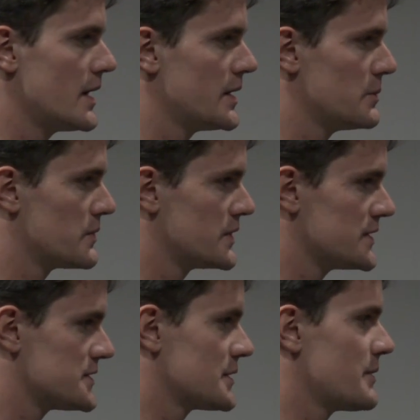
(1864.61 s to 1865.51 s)
The
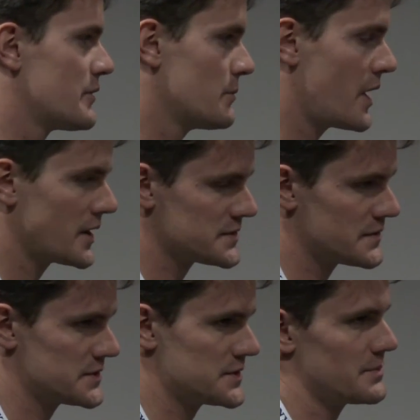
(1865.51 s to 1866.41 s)
nice thing about robotics
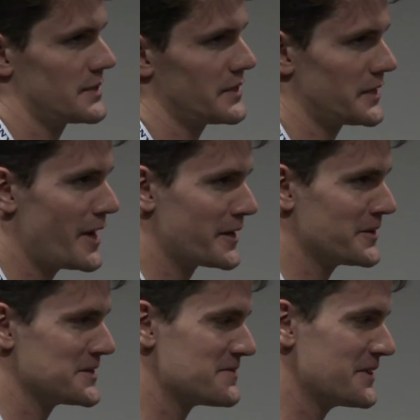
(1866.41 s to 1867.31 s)
versus something like
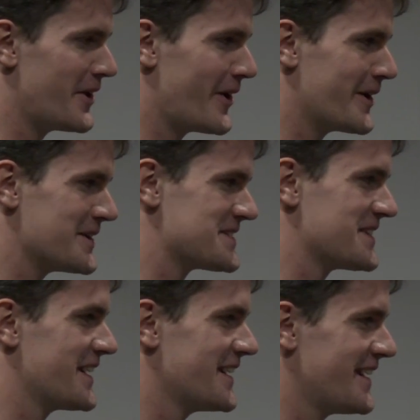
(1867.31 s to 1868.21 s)
Oculus VR is
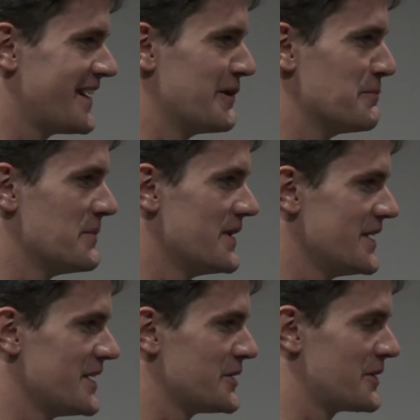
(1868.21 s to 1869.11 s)
that
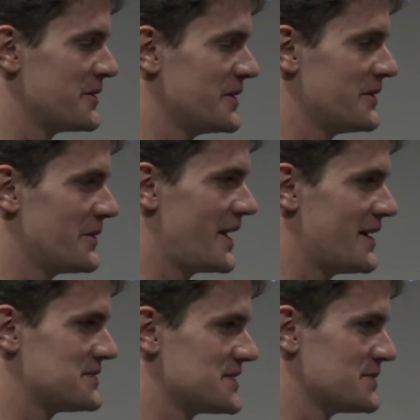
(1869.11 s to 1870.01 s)
you don't
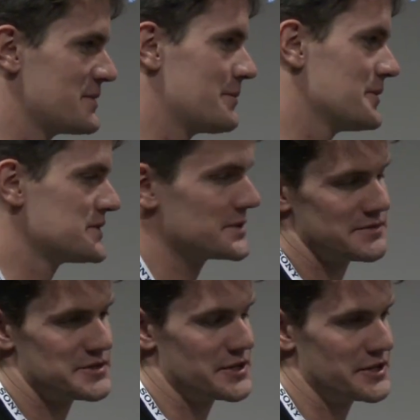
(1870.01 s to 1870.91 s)
have to be able to
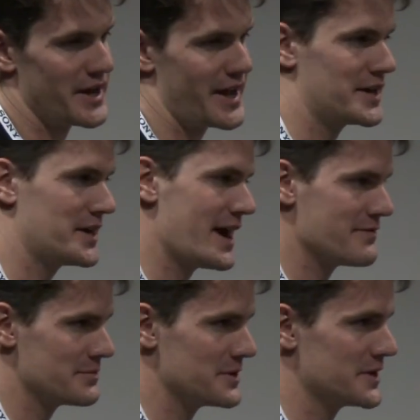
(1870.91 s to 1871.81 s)
sort of turn your head and
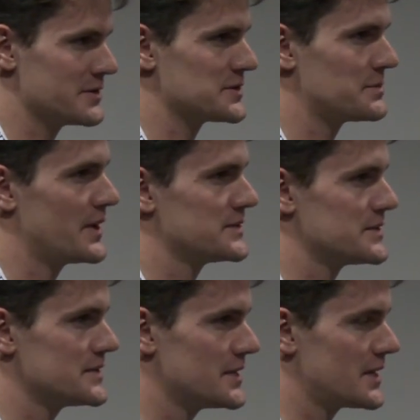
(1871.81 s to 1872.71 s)
have an immediate
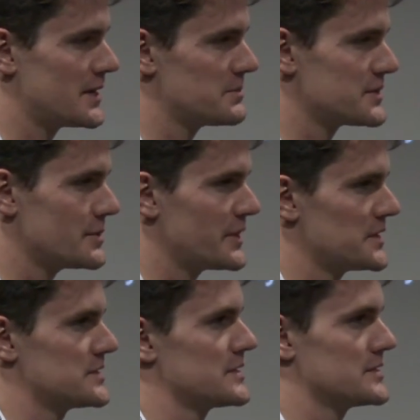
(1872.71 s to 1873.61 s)
response. Some
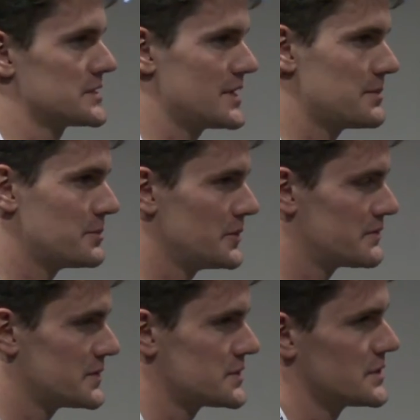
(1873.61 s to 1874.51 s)
latency is
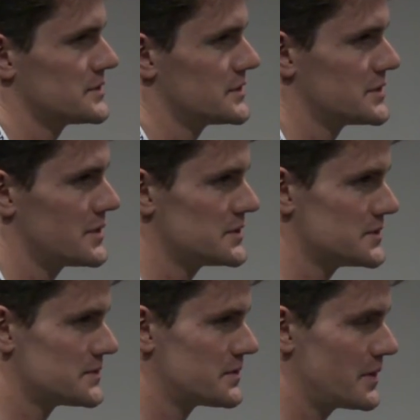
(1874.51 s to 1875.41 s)
acceptable for certain
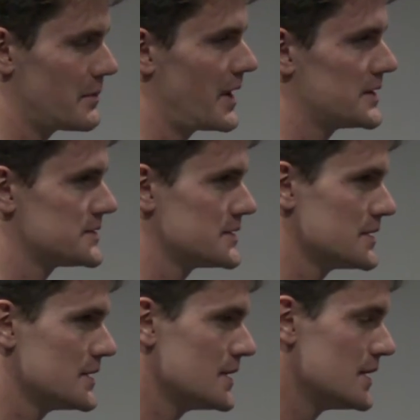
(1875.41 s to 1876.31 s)
situations for robots.